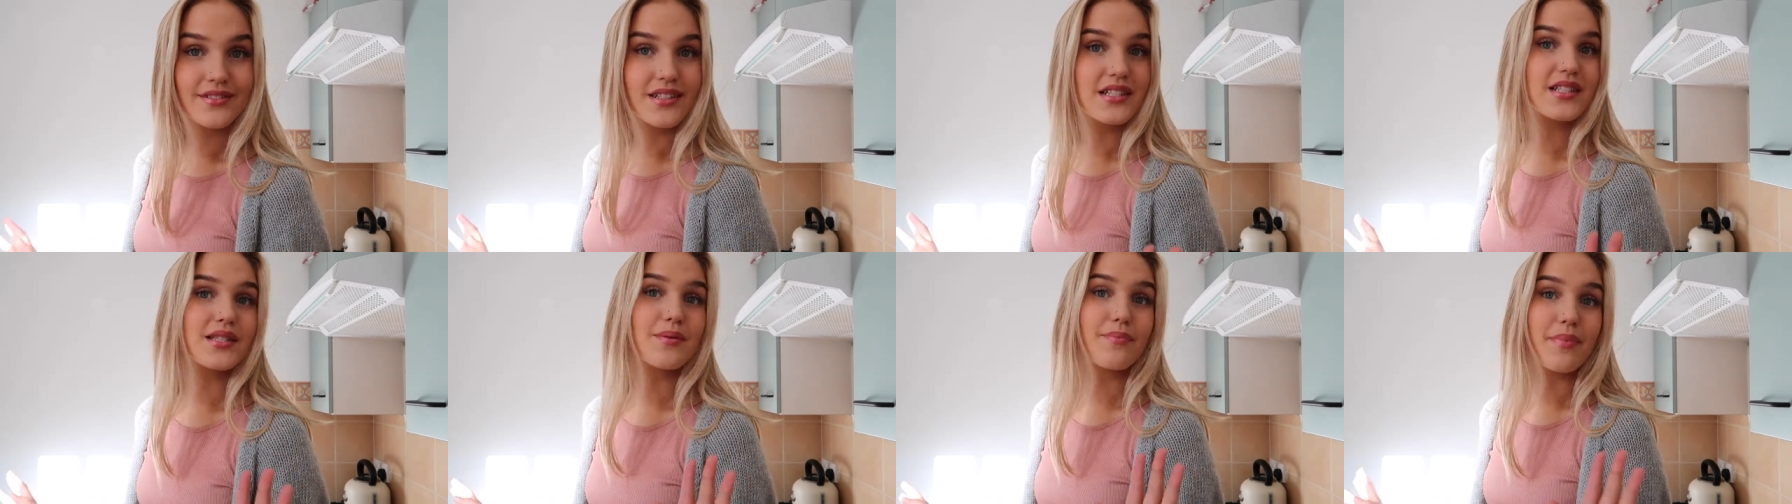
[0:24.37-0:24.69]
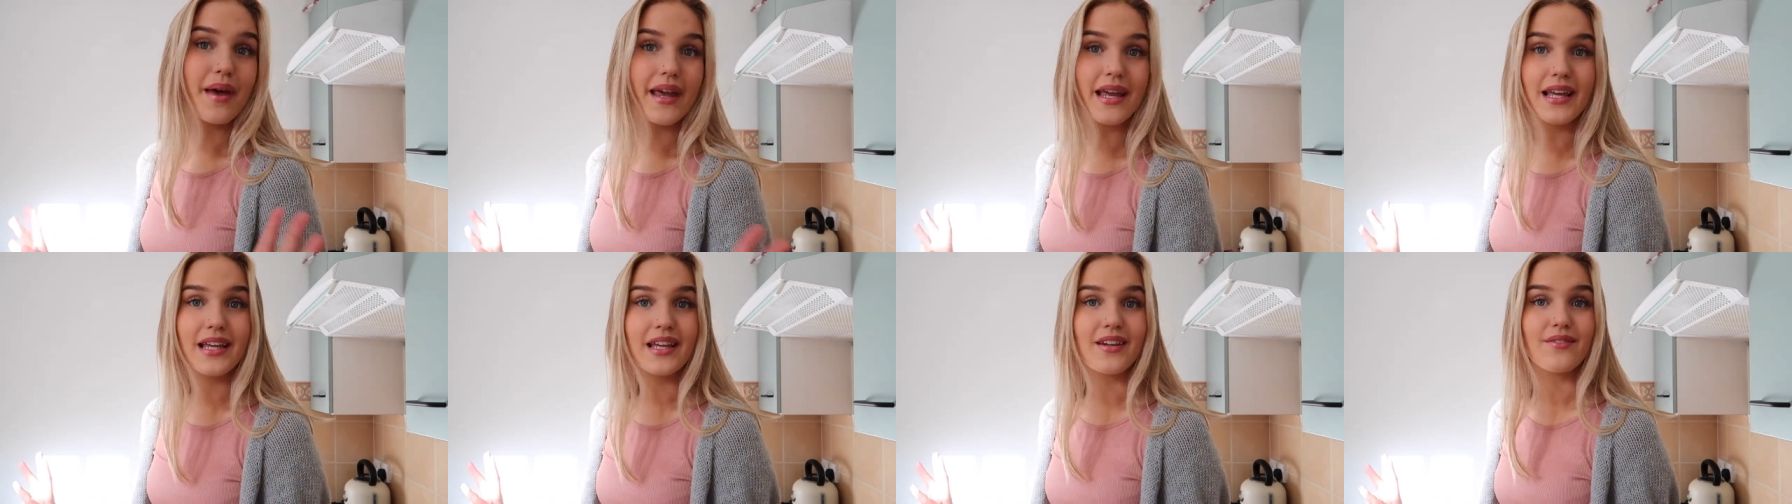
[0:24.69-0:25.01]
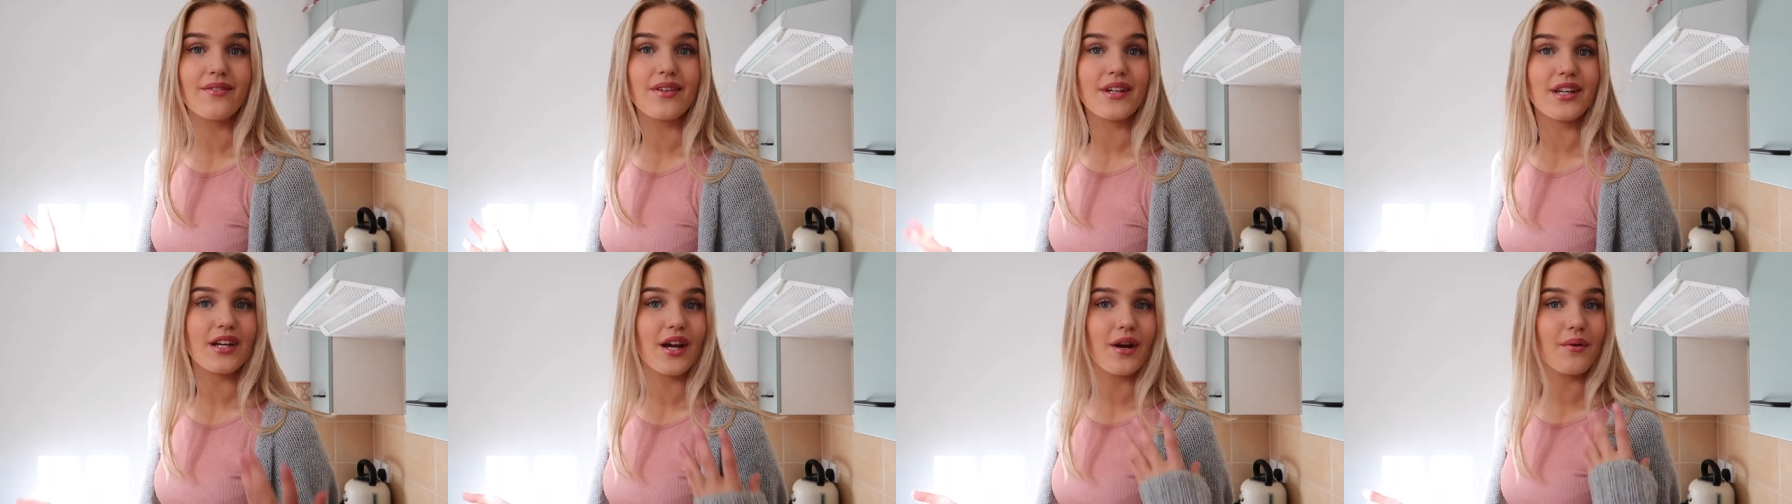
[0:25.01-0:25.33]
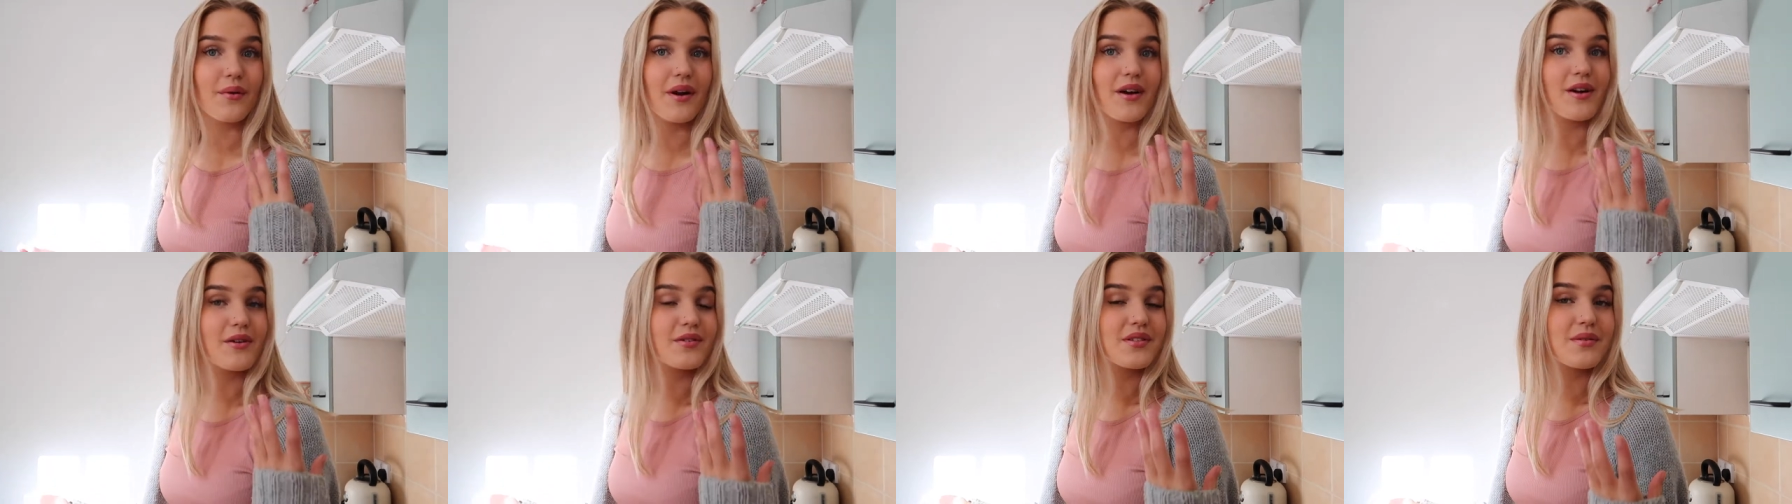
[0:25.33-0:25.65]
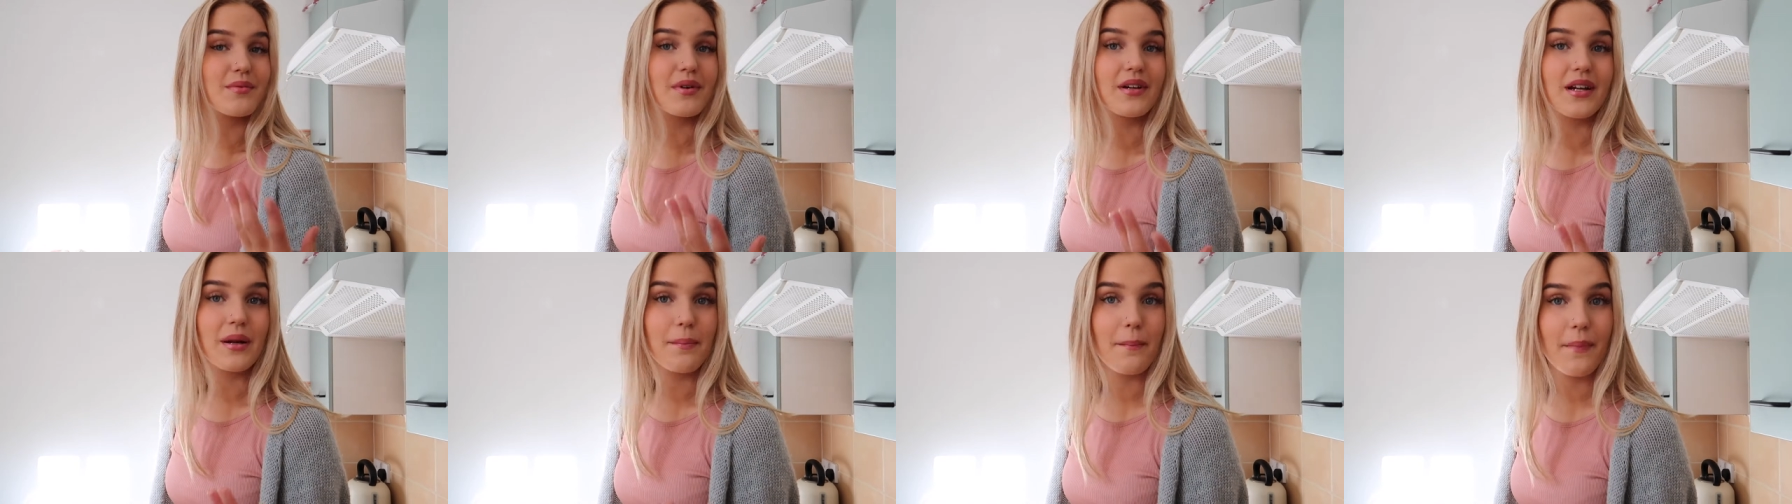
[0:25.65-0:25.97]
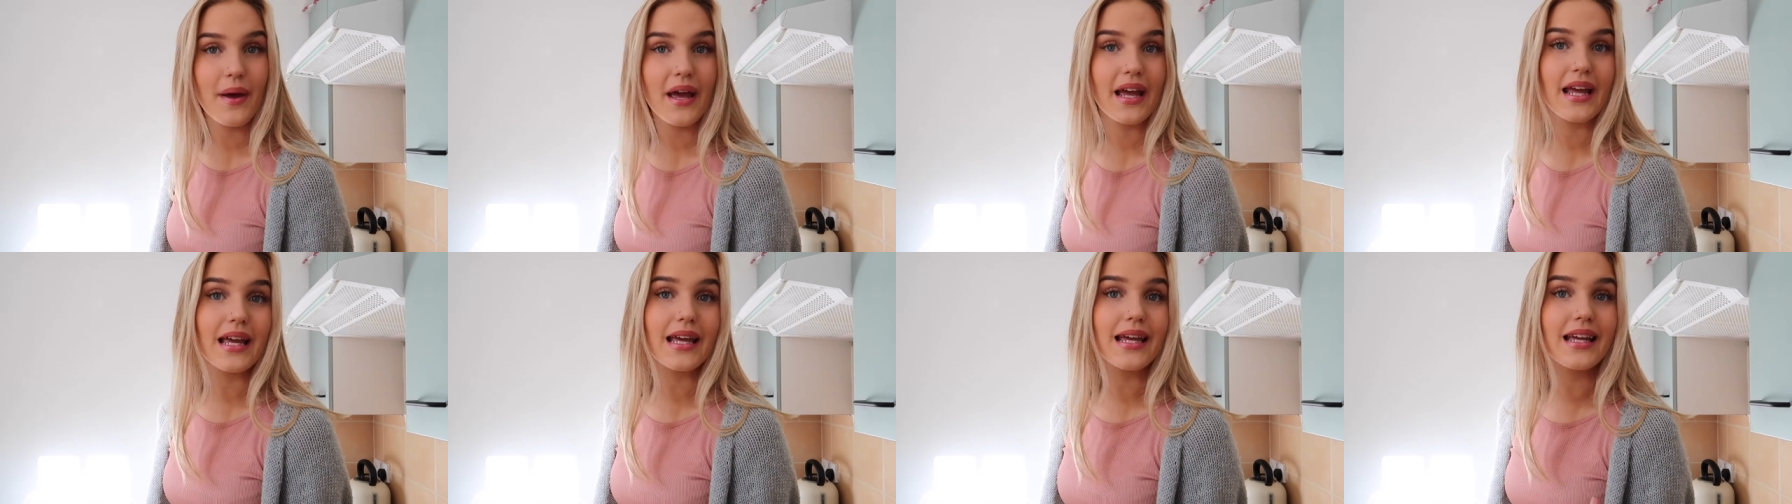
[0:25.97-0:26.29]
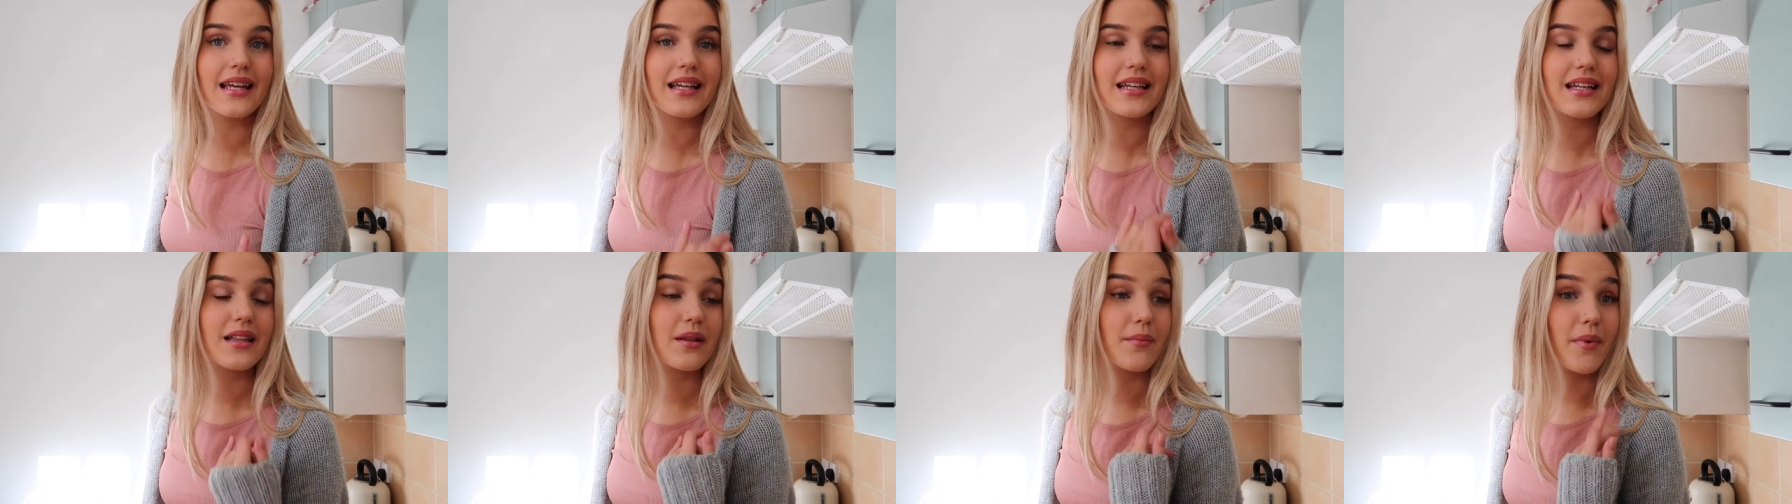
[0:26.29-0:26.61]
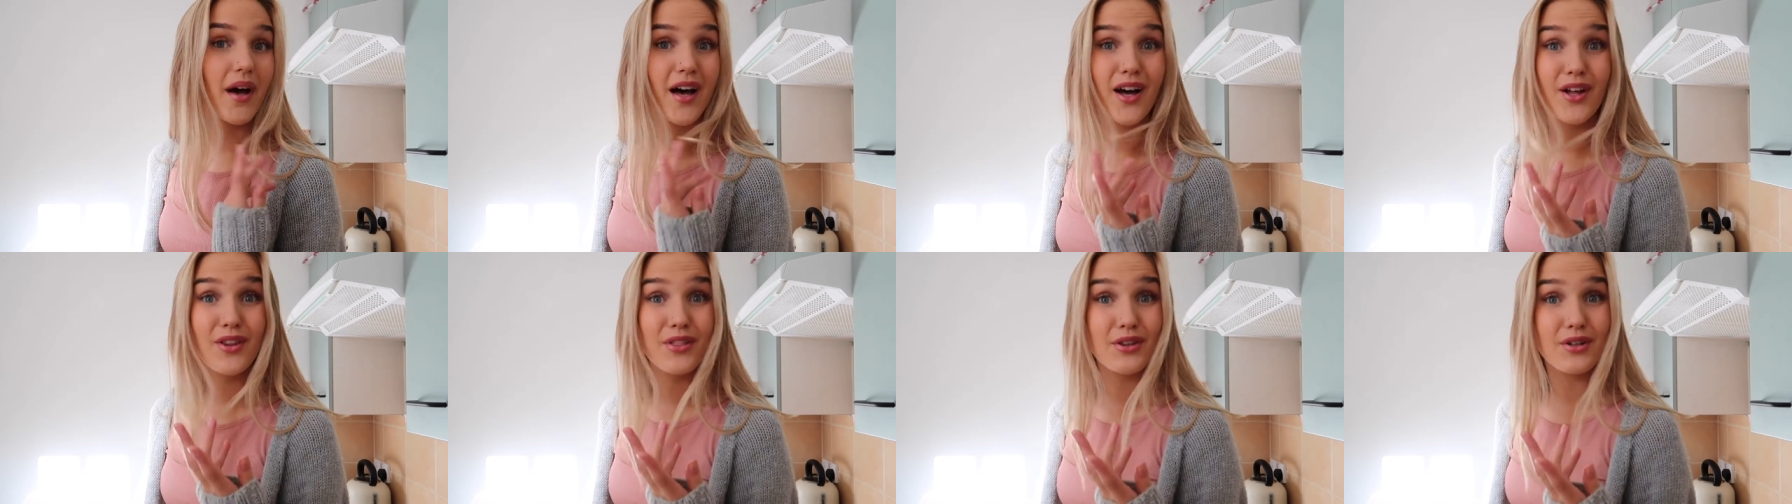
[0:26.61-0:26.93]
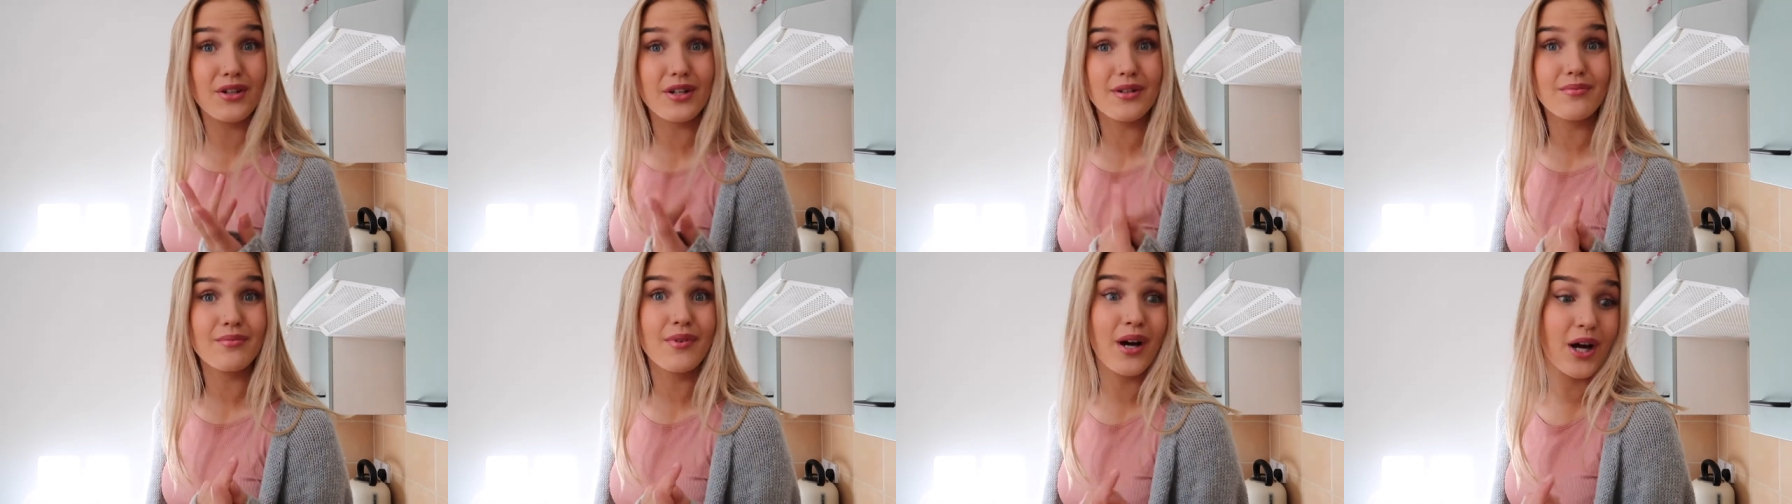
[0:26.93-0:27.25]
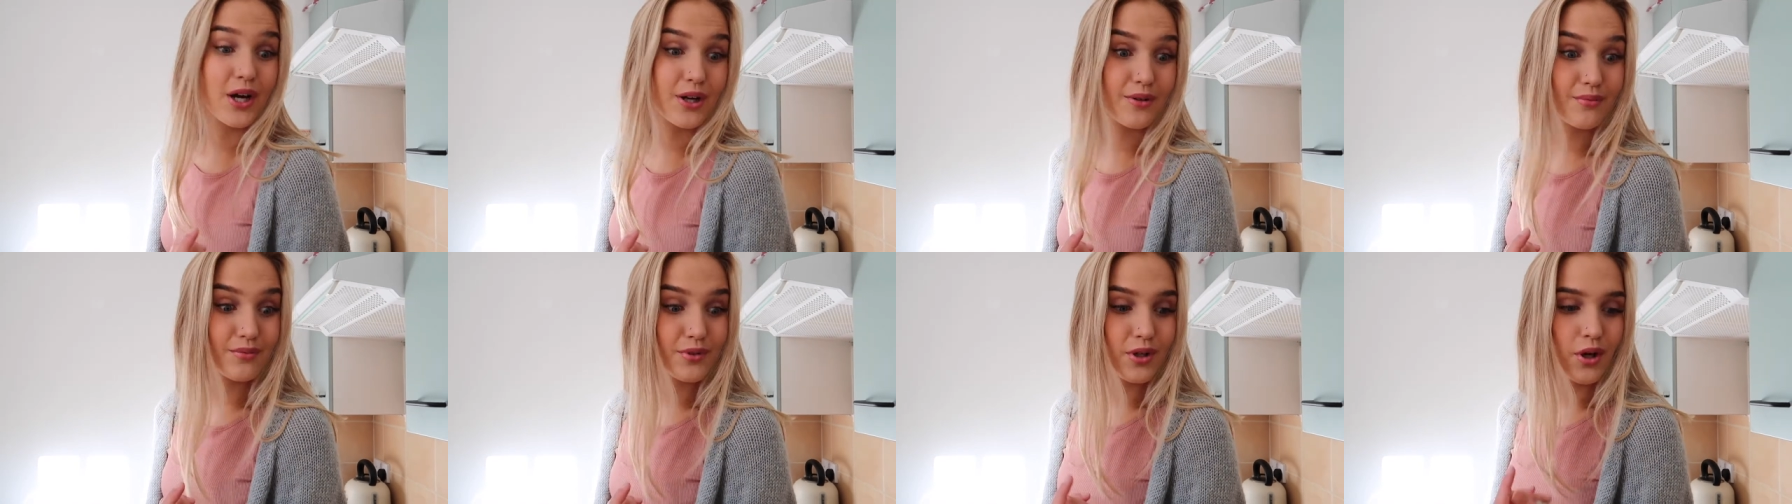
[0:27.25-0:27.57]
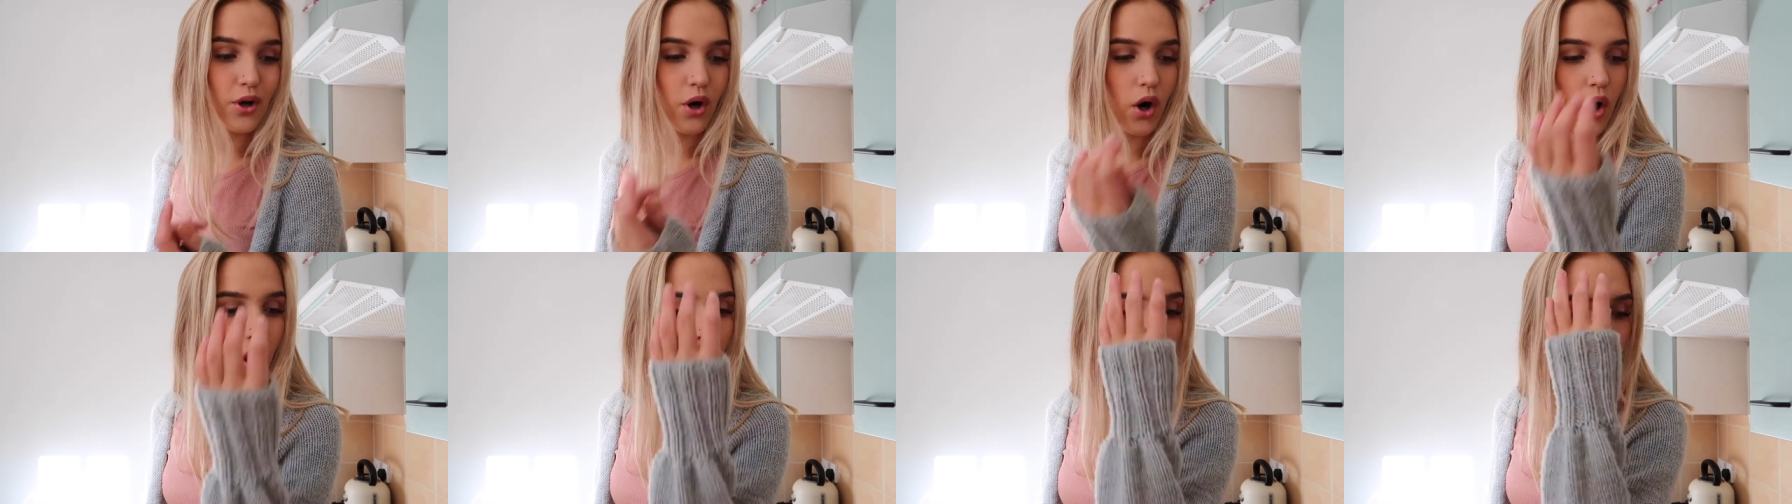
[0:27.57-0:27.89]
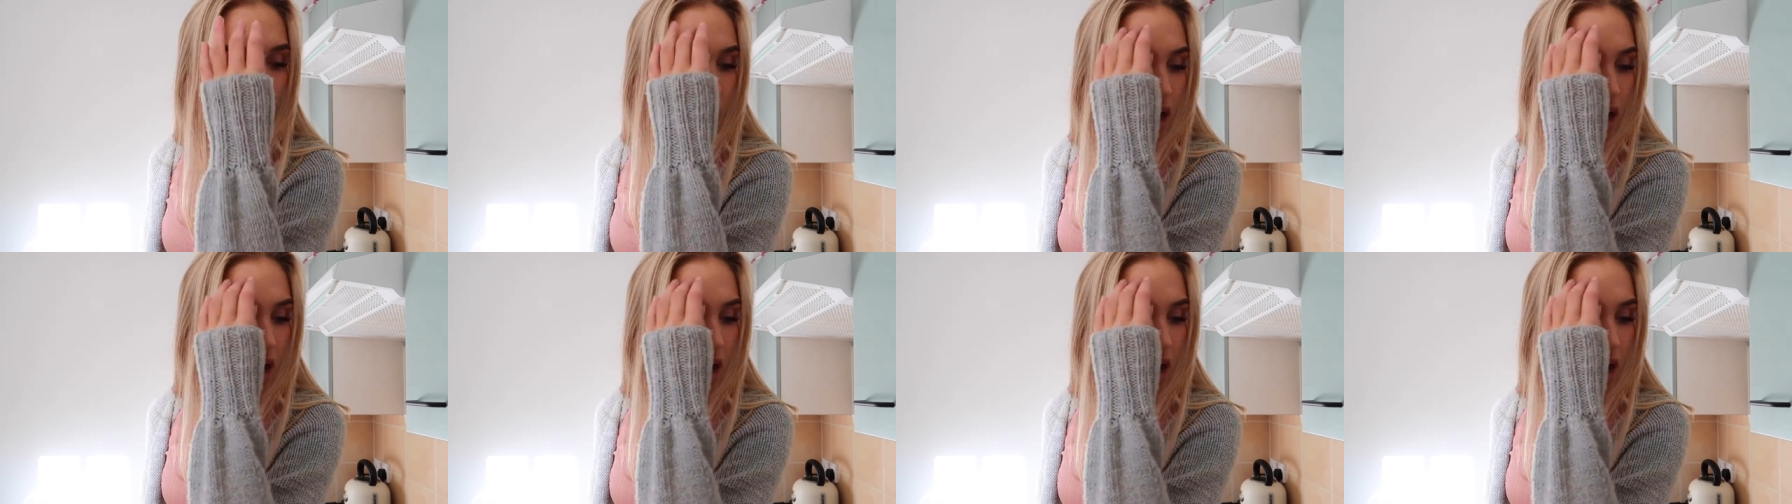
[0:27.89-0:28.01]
It's a baking video. Where else am I gonna bake? In the bathroom? Hope not.